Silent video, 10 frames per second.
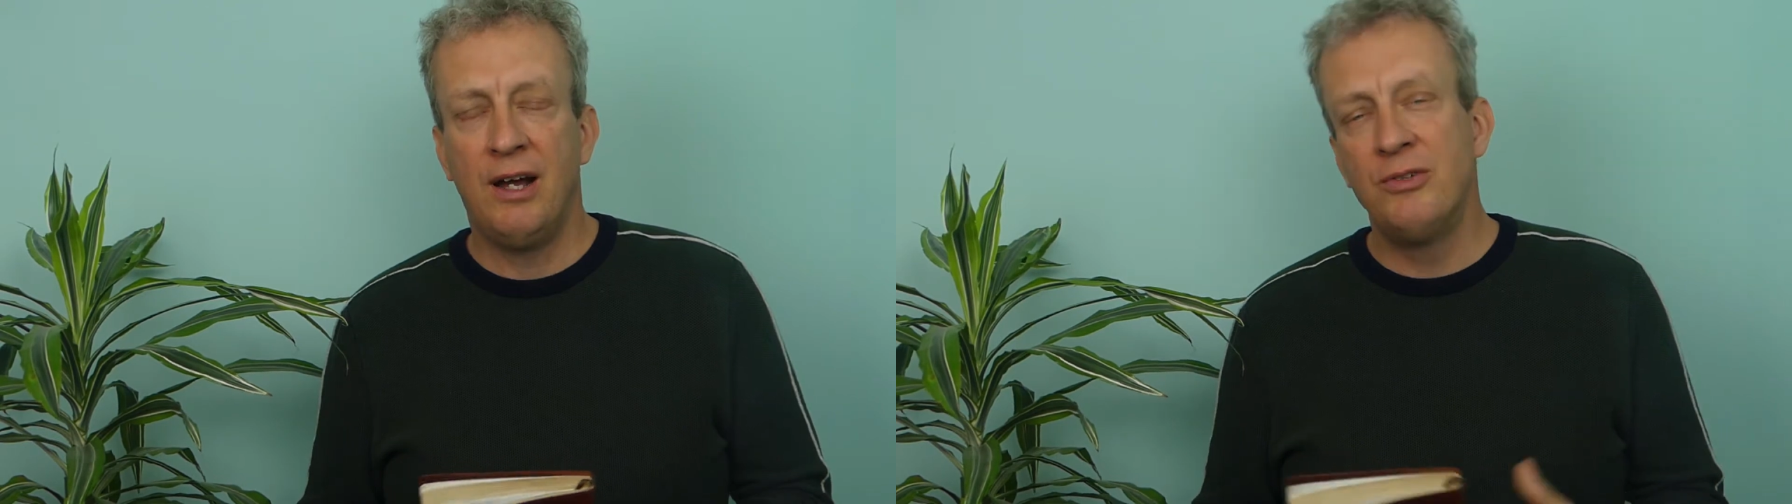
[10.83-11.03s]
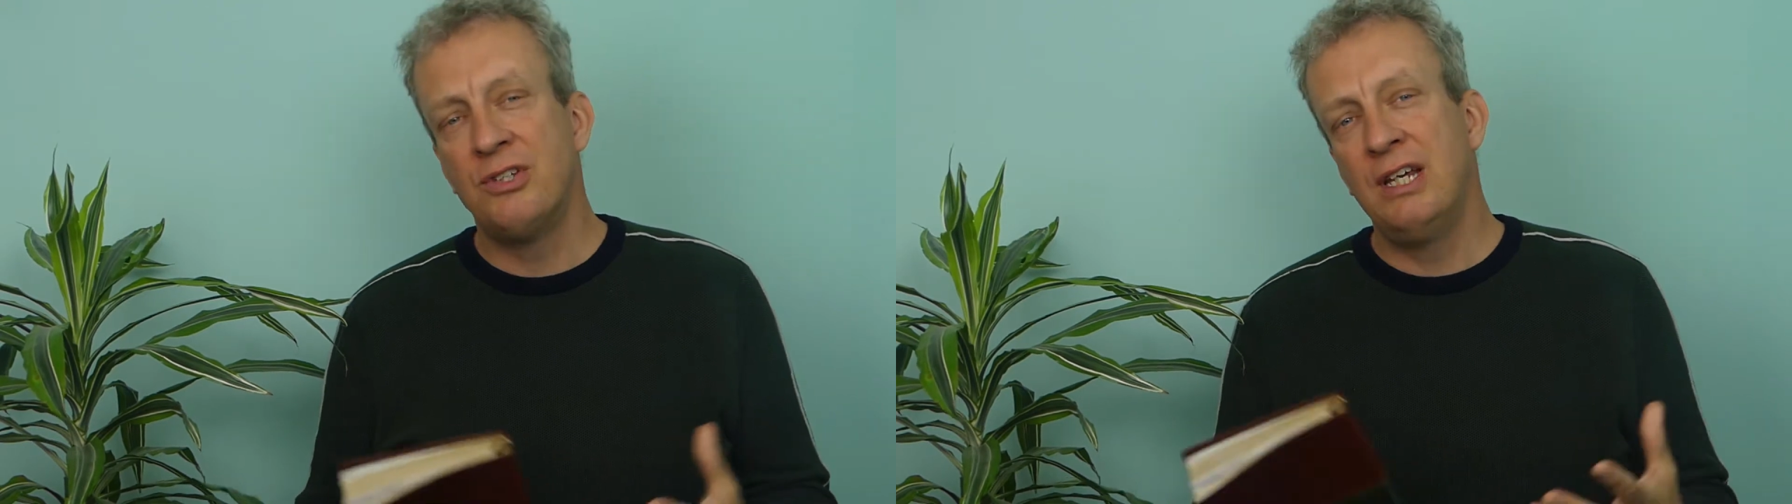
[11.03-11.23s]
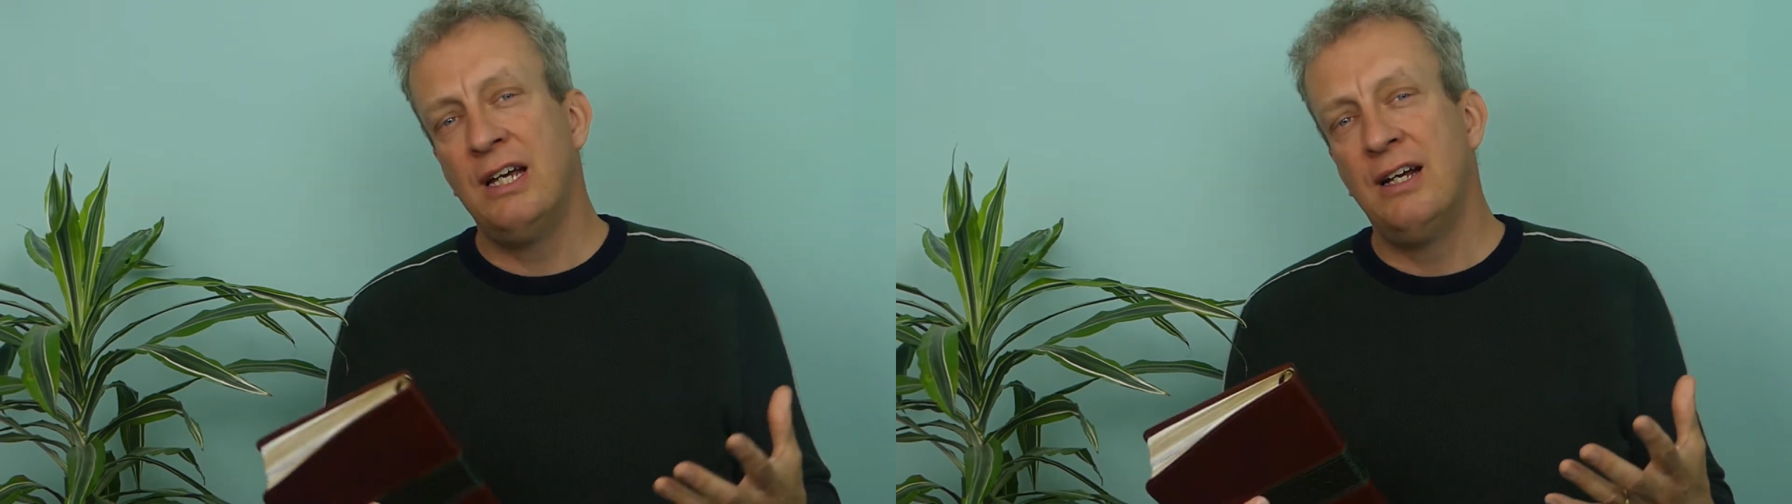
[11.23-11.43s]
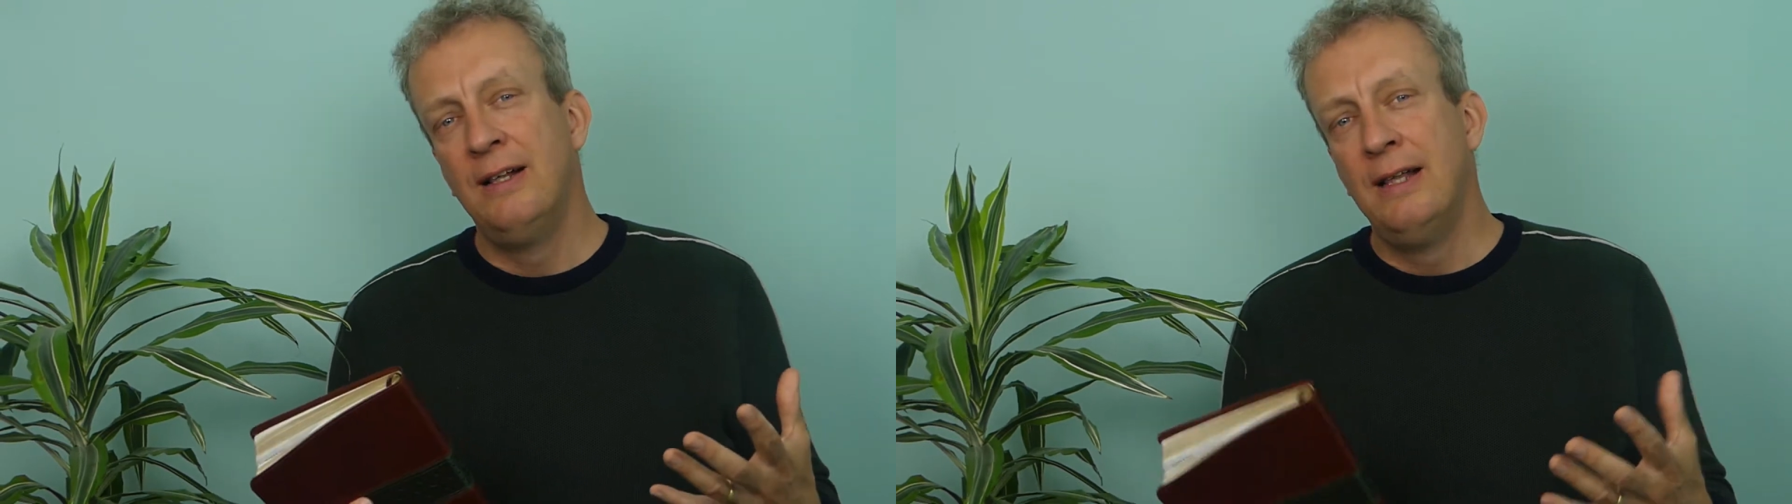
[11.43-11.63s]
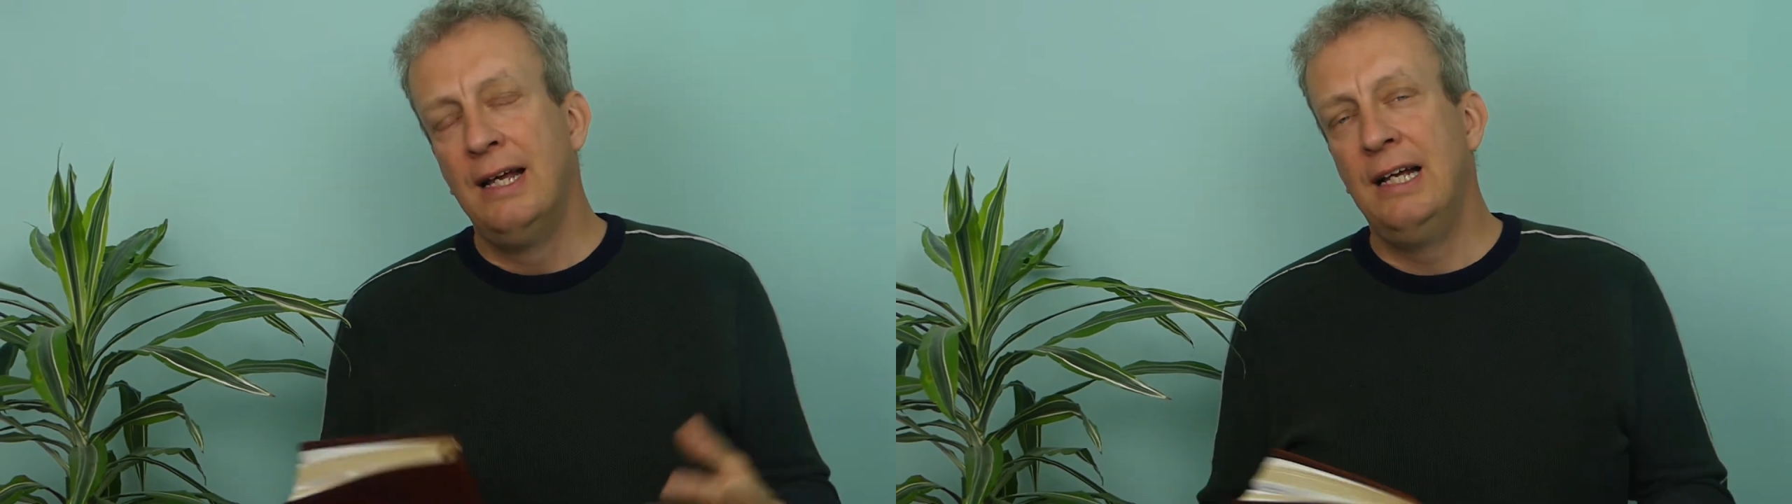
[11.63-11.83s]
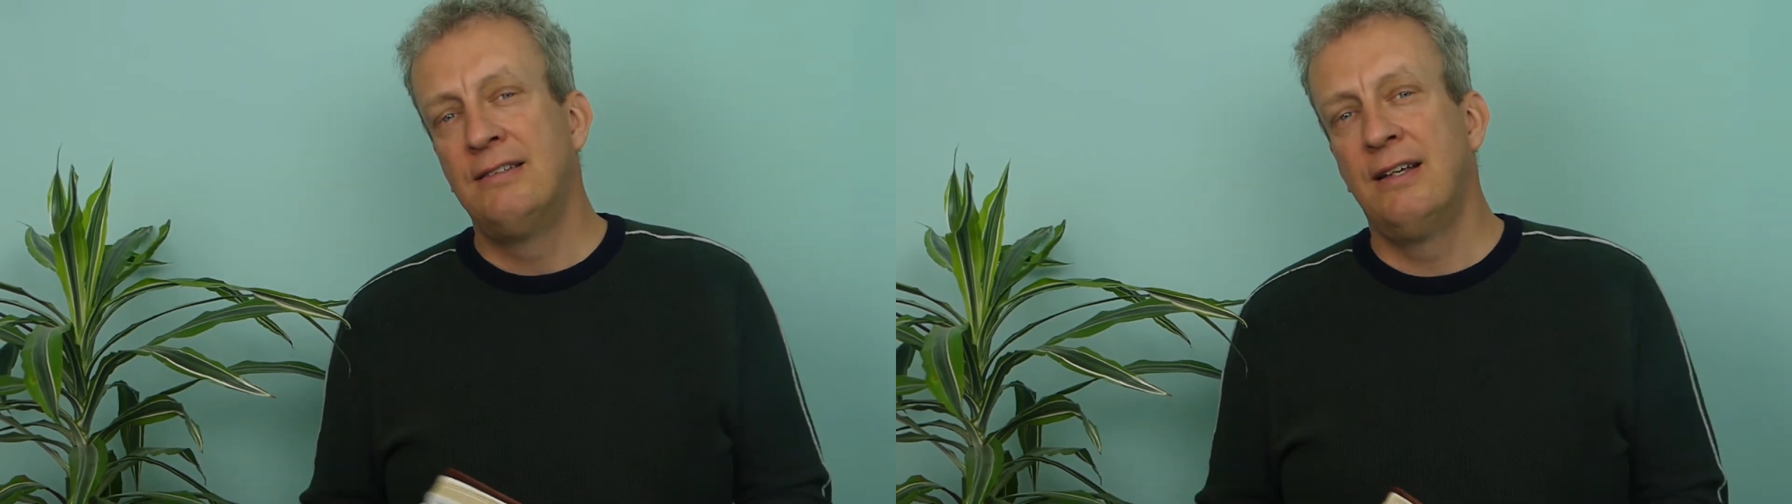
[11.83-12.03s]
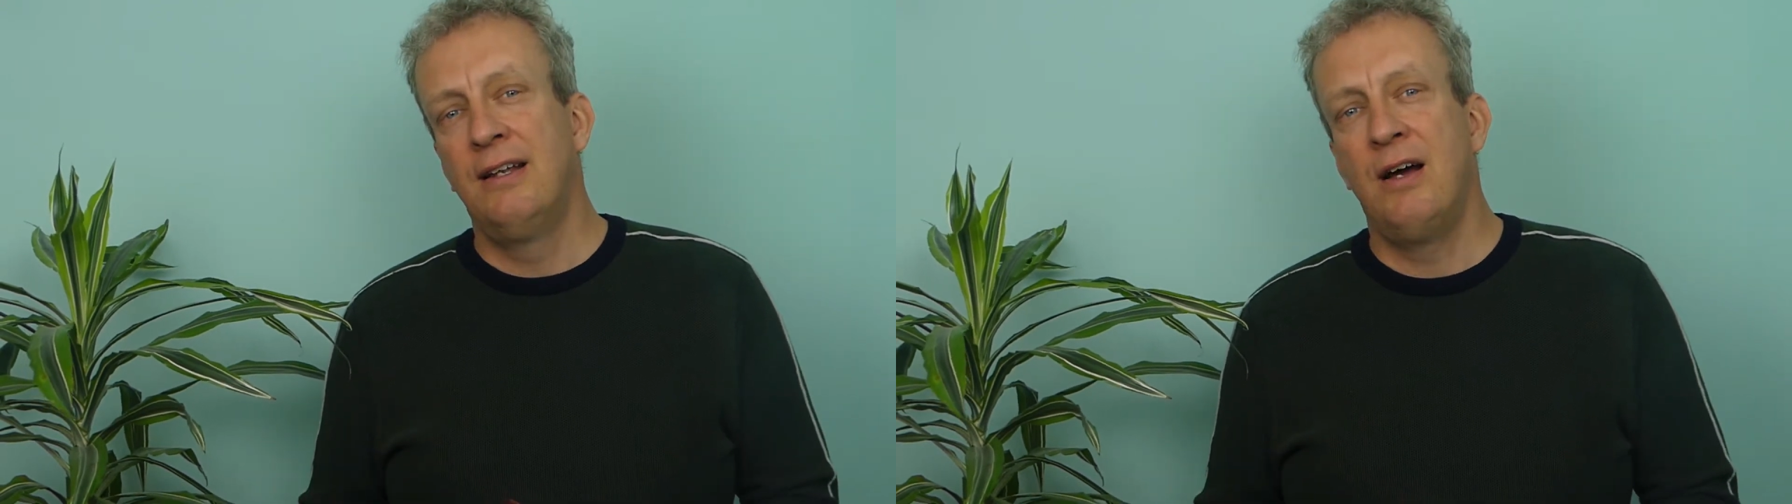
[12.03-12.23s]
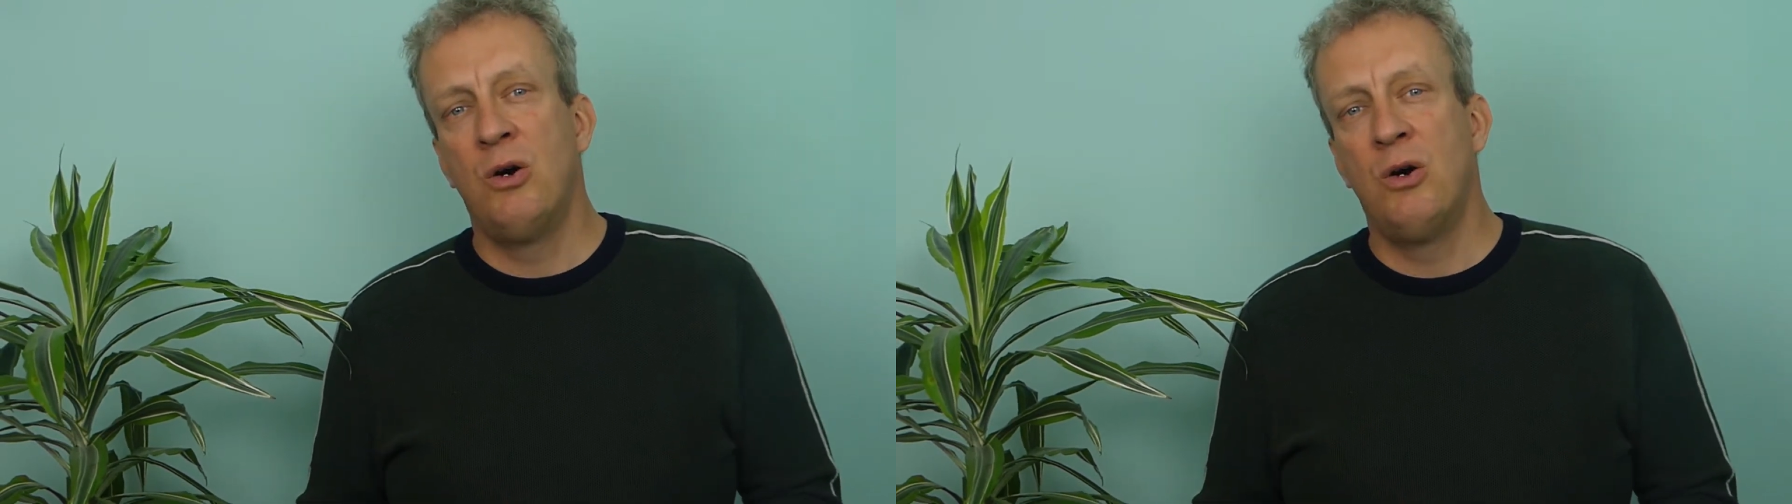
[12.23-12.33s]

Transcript: Hosea is an